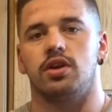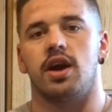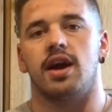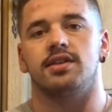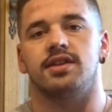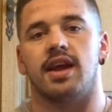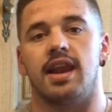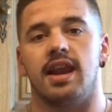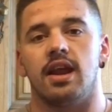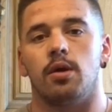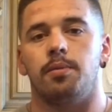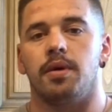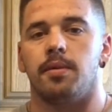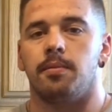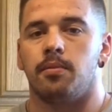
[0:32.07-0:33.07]
guys a little
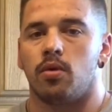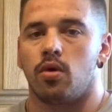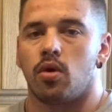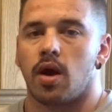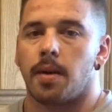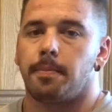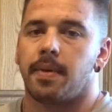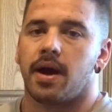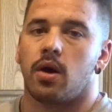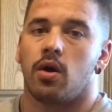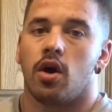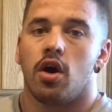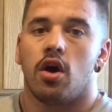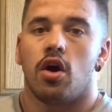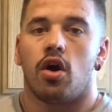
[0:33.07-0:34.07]
bit more
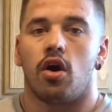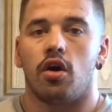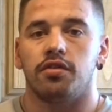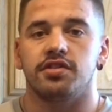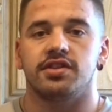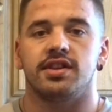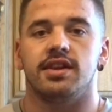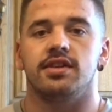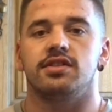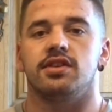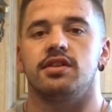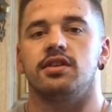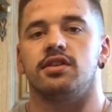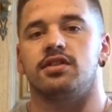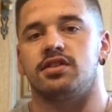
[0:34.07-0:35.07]
about
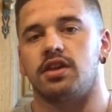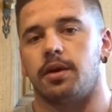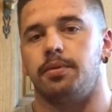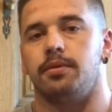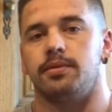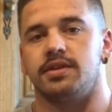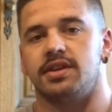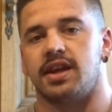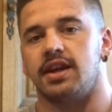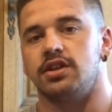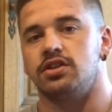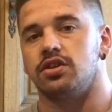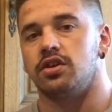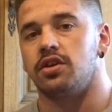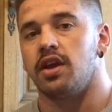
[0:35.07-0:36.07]
off-season
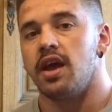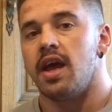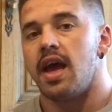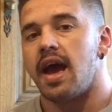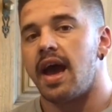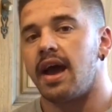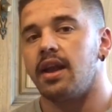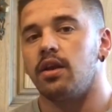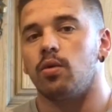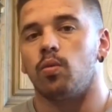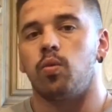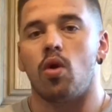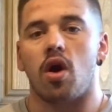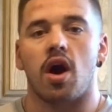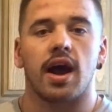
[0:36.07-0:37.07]
supplementation and
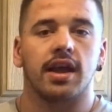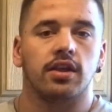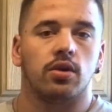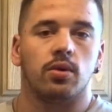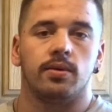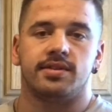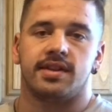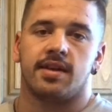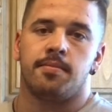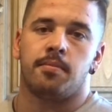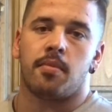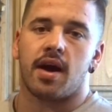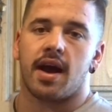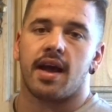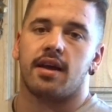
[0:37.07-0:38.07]
what I use in
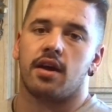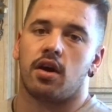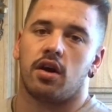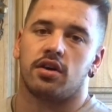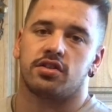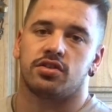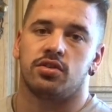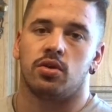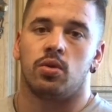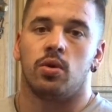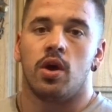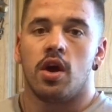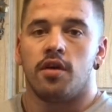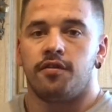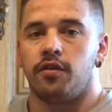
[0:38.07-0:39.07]
my arsenal
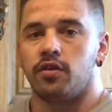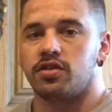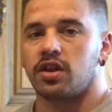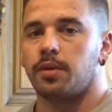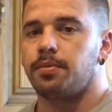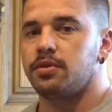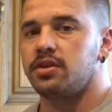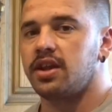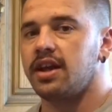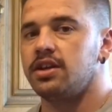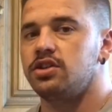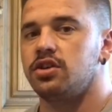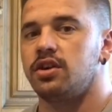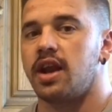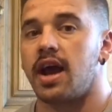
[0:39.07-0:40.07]
for
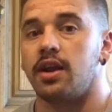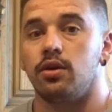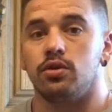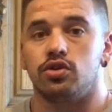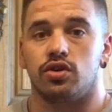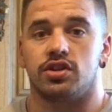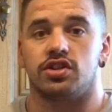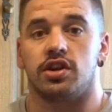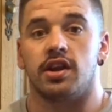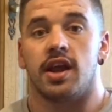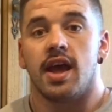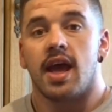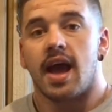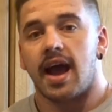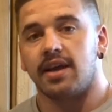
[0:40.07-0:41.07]
supplementation and nutrition
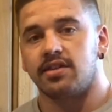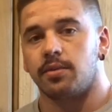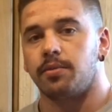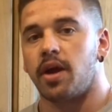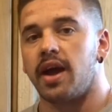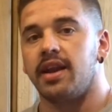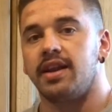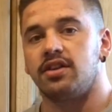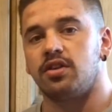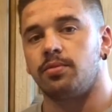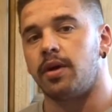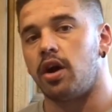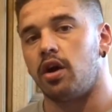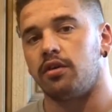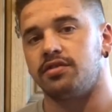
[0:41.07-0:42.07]
as I'm going into
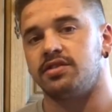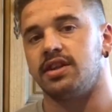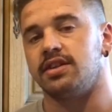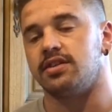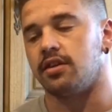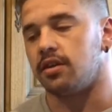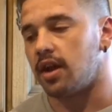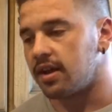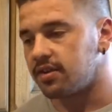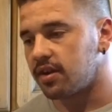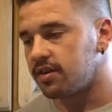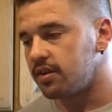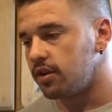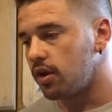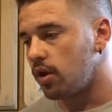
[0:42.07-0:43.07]
my off-season. As
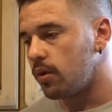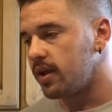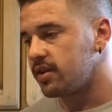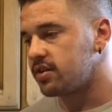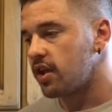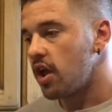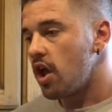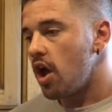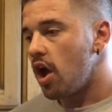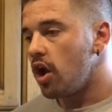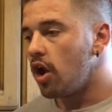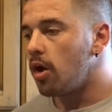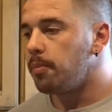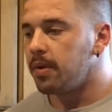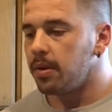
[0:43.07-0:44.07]
I noticed, a
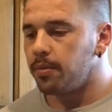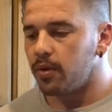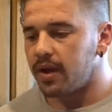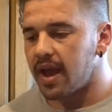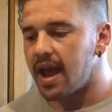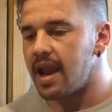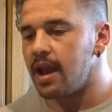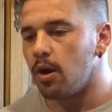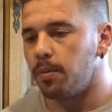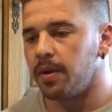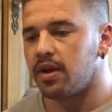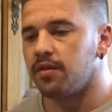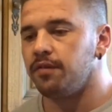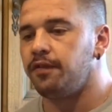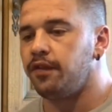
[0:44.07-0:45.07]
lot of people get a little
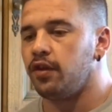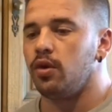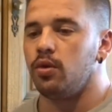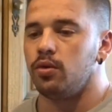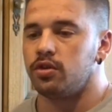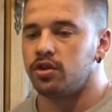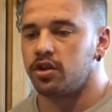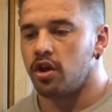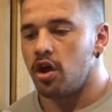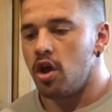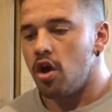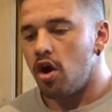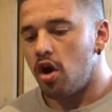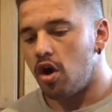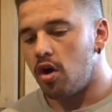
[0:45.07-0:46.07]
bit confused
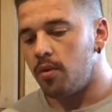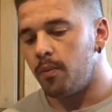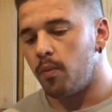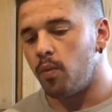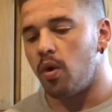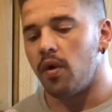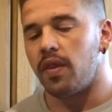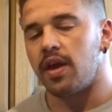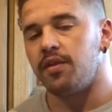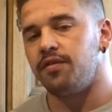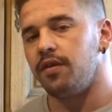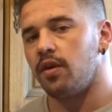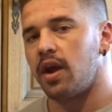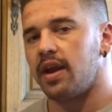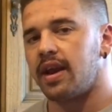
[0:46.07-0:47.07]
on what they
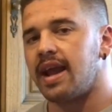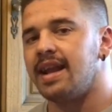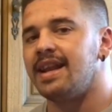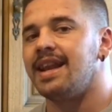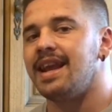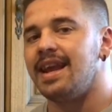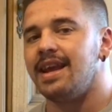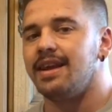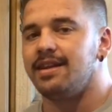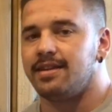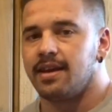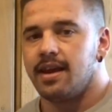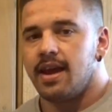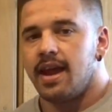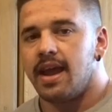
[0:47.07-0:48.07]
feel like they need
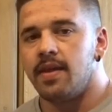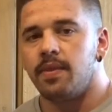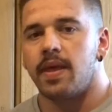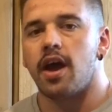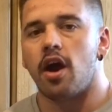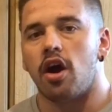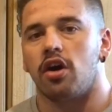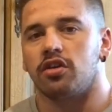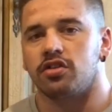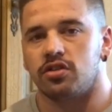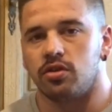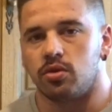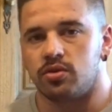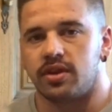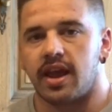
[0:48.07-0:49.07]
in their
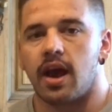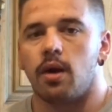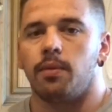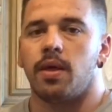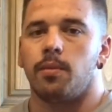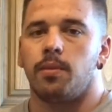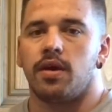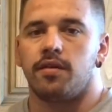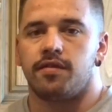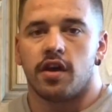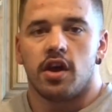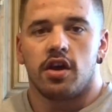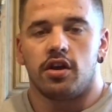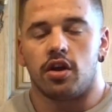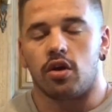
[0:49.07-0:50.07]
arsenal to help them
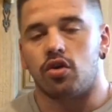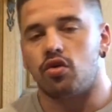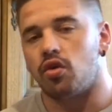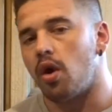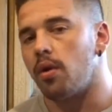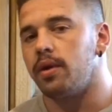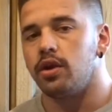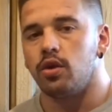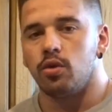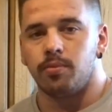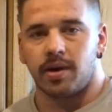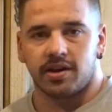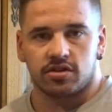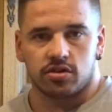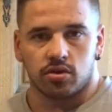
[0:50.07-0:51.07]
with, you know, growing new
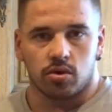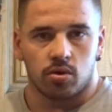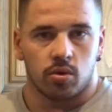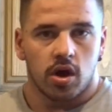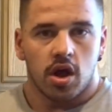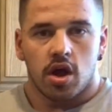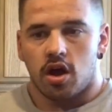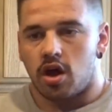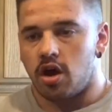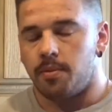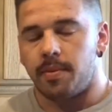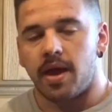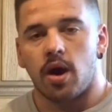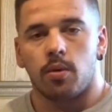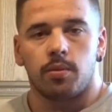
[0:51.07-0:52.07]
muscle,
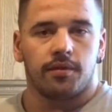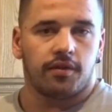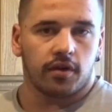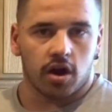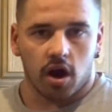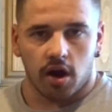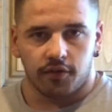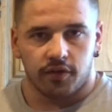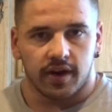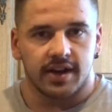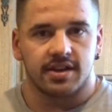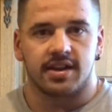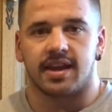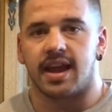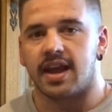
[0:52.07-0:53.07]
help with
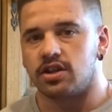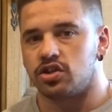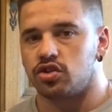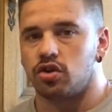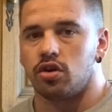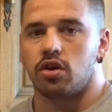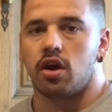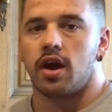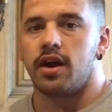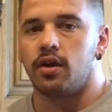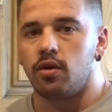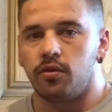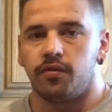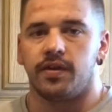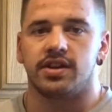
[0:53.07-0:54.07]
recovery, to get stronger,
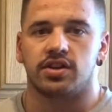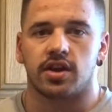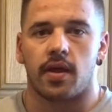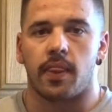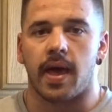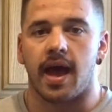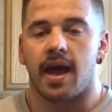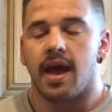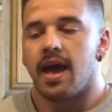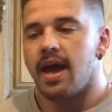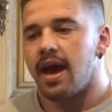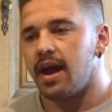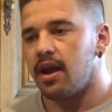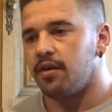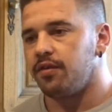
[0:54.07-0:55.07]
and all things like that.
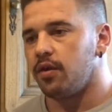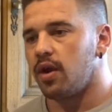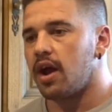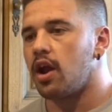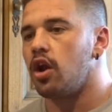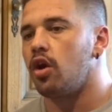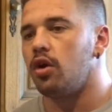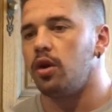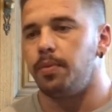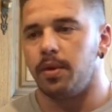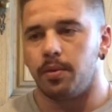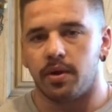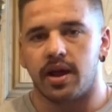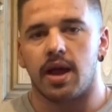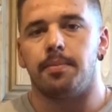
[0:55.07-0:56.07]
And I feel like a lot of
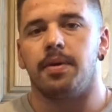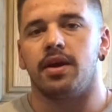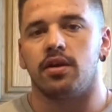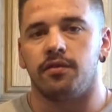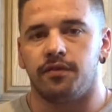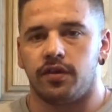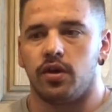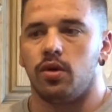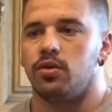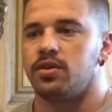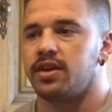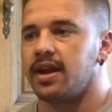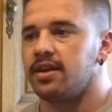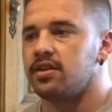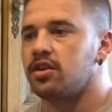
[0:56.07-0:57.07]
people get a bit
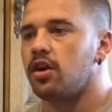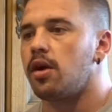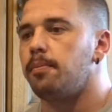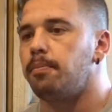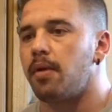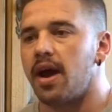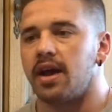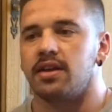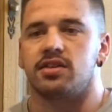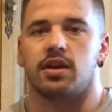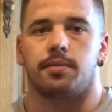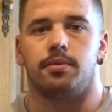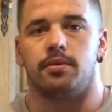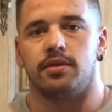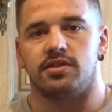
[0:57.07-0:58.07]
confused and start buying
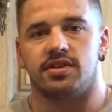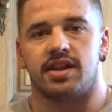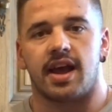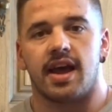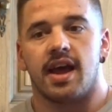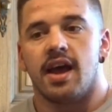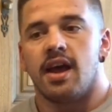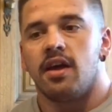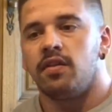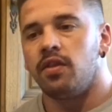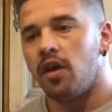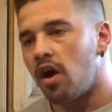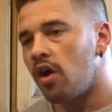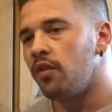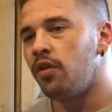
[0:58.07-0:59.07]
supplements that
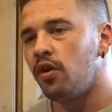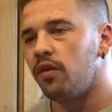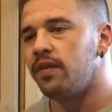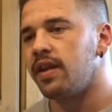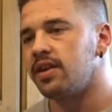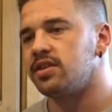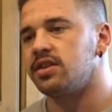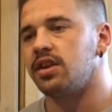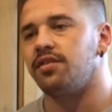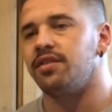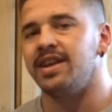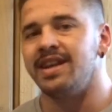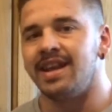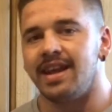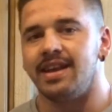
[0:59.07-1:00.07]
are not
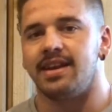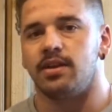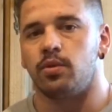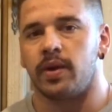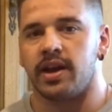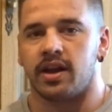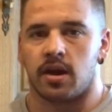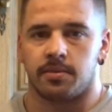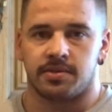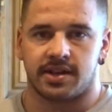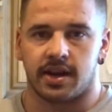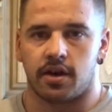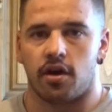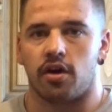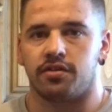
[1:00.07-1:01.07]
necessarily needed when it comes
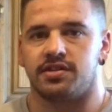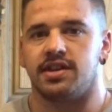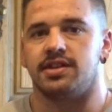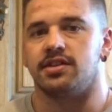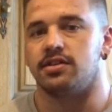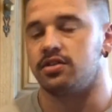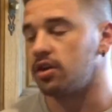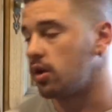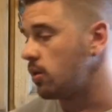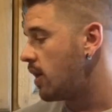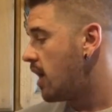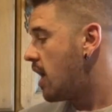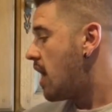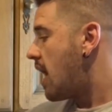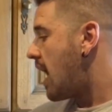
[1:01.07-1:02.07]
to their off season. So,
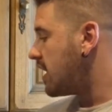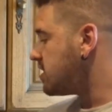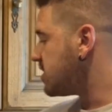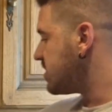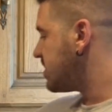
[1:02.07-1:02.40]
as you can